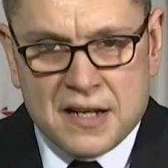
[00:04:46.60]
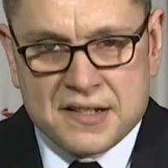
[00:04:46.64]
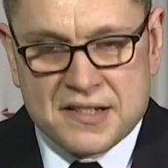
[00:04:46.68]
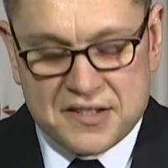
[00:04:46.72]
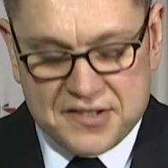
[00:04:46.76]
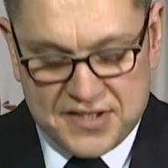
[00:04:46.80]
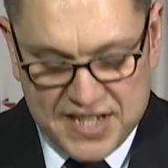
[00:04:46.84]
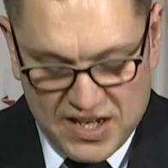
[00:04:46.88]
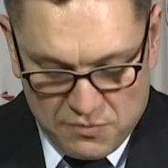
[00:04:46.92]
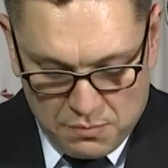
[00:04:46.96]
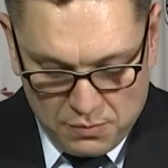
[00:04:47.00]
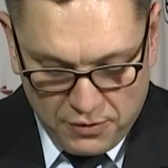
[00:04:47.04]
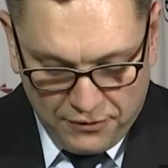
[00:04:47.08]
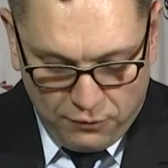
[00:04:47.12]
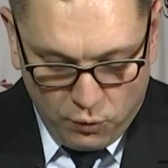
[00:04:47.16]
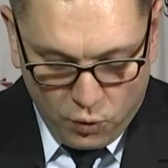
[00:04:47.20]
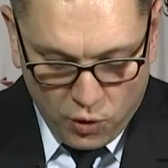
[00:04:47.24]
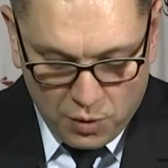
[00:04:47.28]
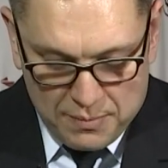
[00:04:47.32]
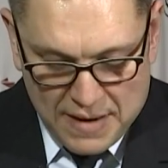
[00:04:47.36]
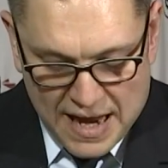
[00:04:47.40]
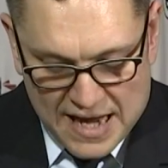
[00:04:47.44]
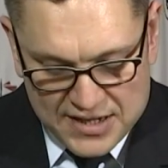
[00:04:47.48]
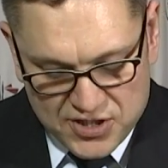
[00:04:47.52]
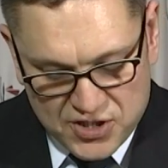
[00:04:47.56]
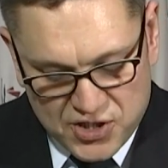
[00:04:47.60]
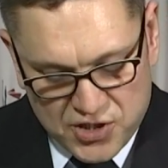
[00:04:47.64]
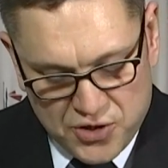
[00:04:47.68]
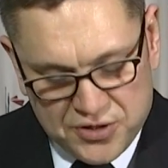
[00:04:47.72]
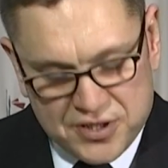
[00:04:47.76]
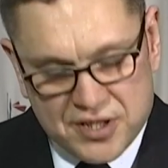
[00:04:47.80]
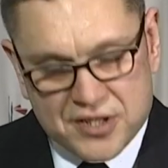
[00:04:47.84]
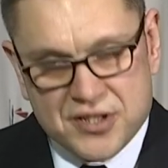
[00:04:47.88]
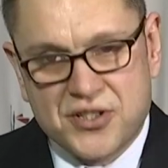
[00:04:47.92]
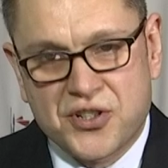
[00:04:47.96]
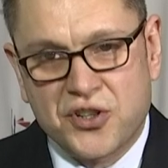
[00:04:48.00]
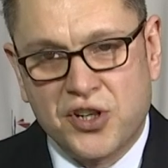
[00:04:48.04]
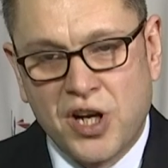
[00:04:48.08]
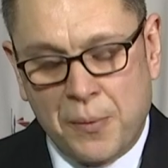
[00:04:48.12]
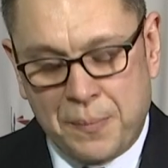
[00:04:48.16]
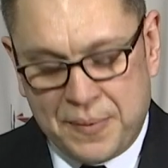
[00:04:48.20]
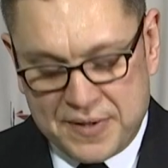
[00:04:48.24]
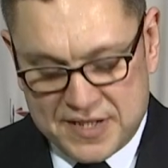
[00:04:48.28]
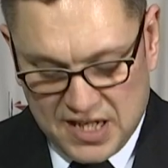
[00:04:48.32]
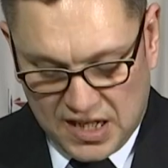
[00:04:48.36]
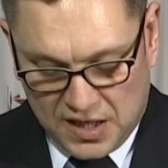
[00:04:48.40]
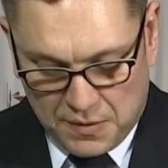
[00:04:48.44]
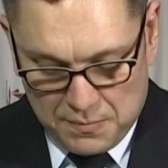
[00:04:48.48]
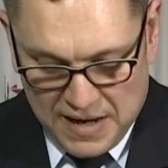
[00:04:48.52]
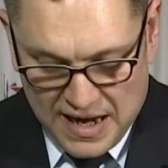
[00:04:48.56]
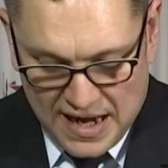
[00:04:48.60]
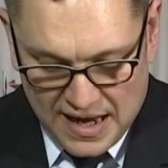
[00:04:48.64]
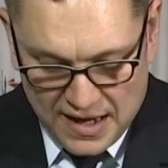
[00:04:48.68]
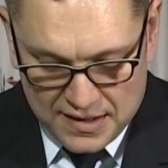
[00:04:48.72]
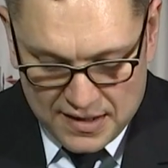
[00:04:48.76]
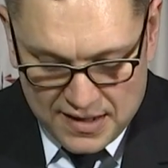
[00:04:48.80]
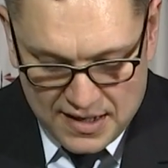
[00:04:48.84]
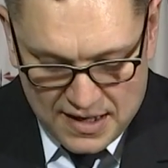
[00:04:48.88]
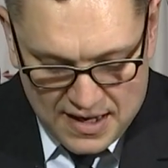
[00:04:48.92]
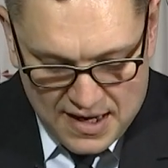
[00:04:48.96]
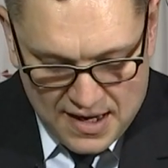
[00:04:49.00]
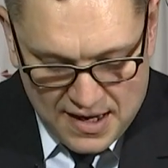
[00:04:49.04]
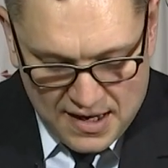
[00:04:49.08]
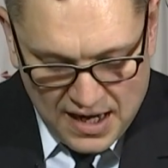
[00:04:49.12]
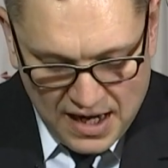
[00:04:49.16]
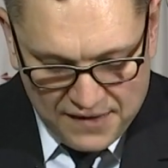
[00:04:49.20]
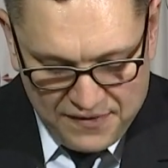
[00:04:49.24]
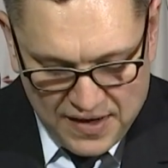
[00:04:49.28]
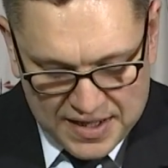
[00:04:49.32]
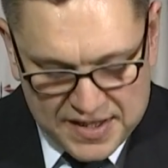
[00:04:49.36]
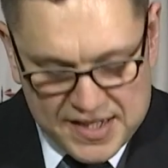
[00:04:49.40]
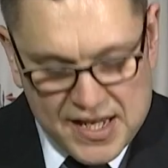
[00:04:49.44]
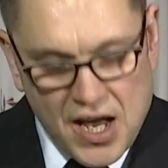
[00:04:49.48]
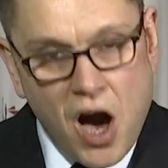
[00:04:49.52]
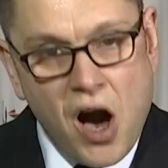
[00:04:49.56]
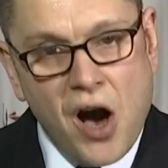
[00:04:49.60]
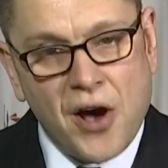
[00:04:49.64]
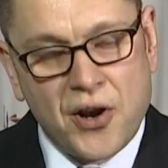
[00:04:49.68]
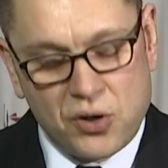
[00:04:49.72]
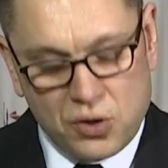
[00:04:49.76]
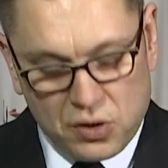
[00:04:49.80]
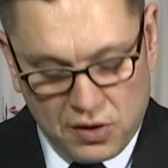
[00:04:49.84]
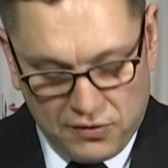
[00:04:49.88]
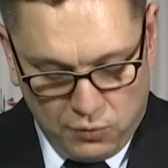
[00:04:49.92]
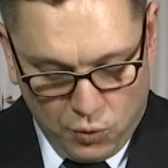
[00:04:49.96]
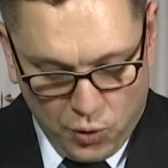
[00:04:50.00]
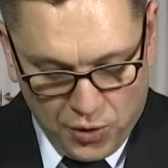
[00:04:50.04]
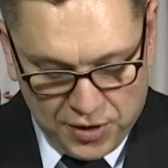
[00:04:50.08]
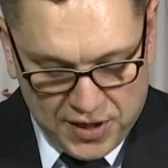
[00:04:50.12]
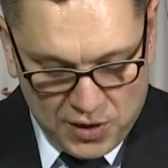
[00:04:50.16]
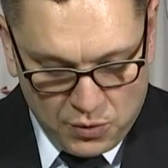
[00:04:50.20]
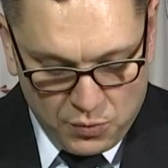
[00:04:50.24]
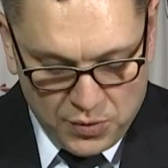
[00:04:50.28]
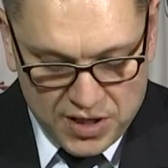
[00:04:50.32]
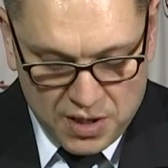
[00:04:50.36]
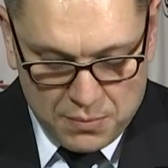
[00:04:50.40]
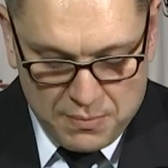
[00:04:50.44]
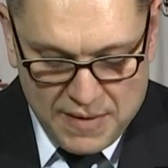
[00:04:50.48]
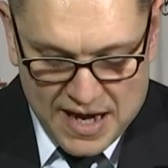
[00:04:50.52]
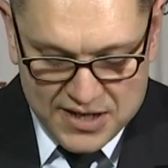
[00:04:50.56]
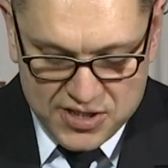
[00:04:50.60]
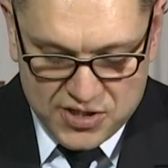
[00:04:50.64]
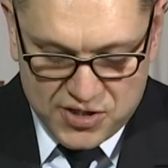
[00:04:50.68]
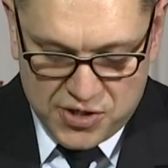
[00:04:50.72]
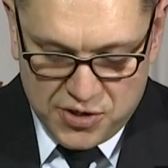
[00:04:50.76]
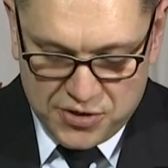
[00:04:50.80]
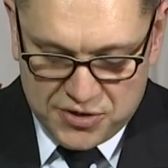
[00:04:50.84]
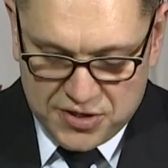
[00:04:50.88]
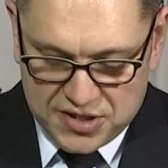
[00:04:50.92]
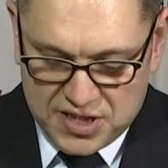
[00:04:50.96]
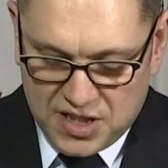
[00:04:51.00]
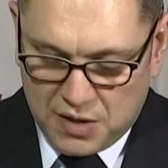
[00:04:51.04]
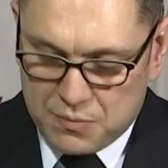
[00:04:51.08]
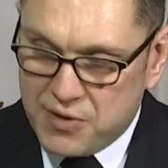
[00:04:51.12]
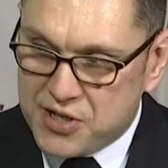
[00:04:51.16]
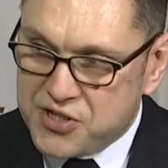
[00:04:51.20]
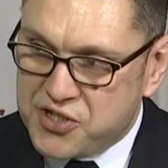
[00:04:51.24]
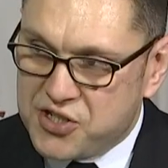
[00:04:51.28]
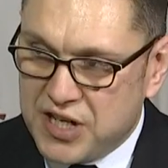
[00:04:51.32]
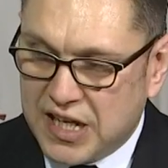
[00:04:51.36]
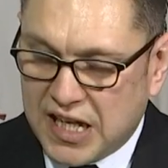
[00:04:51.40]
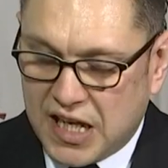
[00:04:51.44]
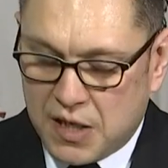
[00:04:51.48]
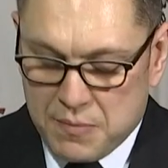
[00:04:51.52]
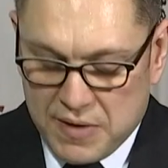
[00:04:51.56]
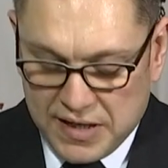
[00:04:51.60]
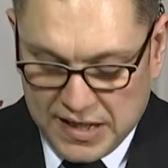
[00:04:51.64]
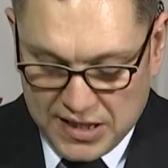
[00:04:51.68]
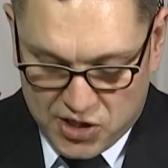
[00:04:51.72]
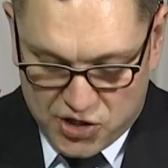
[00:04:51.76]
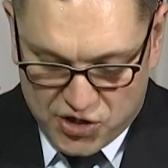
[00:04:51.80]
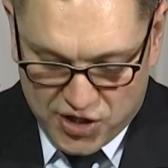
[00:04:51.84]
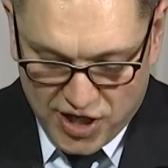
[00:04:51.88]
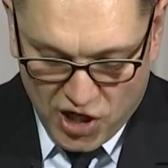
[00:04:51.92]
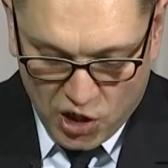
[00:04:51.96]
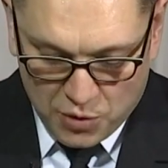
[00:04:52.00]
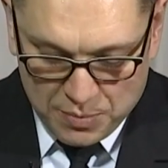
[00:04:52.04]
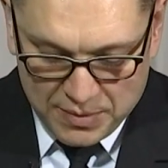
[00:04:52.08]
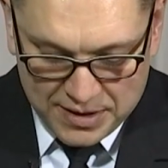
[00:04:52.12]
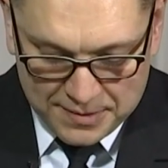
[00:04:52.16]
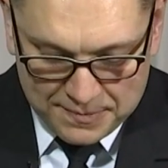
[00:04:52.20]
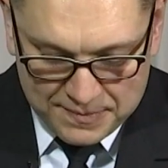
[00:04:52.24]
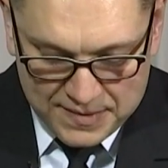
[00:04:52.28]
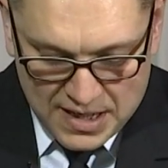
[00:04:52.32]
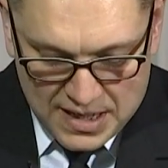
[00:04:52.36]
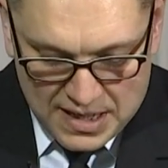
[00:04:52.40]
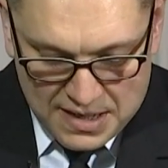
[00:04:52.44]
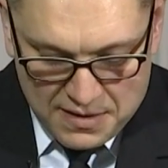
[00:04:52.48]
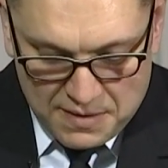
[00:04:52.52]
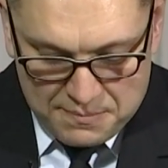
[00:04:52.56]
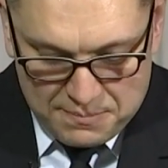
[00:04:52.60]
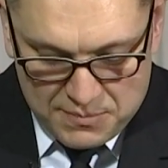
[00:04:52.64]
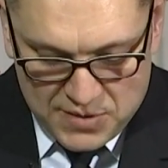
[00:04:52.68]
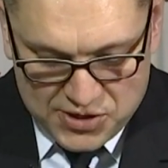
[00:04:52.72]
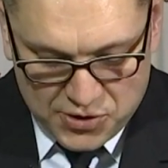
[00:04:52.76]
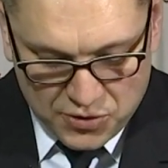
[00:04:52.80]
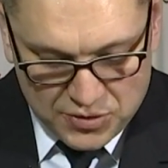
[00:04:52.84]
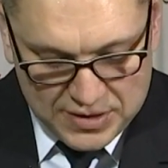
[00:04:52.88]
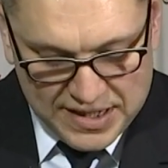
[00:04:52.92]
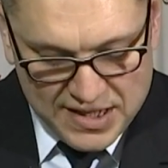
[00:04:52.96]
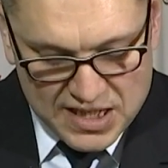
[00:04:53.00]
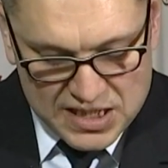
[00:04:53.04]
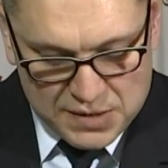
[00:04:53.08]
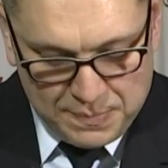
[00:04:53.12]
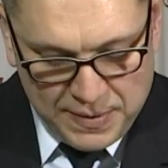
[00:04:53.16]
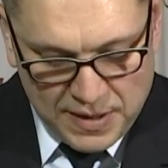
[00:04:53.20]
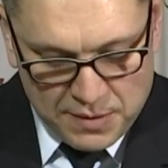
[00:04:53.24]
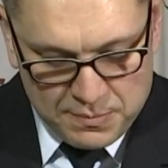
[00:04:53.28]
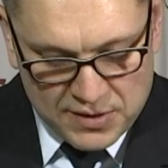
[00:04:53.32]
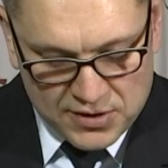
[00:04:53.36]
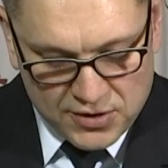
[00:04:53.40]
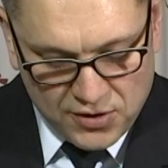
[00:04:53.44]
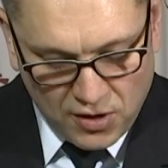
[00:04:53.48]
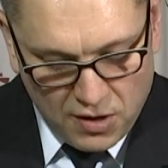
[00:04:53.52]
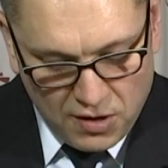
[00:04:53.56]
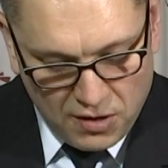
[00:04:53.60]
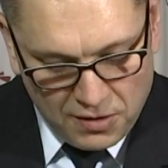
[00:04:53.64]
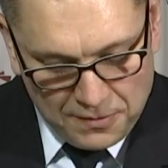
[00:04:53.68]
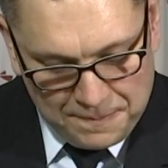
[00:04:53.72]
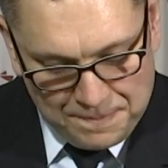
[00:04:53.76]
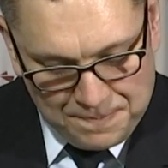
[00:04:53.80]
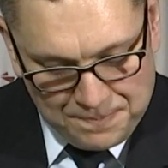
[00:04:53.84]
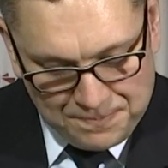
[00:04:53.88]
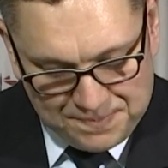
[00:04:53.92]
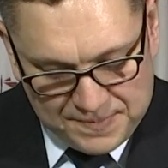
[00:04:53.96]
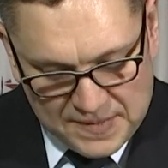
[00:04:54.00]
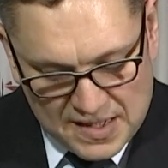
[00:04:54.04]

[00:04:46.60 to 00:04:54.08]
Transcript: Since even before Massachusetts stood up as a command, I've had the honor of working with the Massachusetts Commissioning Committee Chairman, Mr. Dennis Pinmenthal.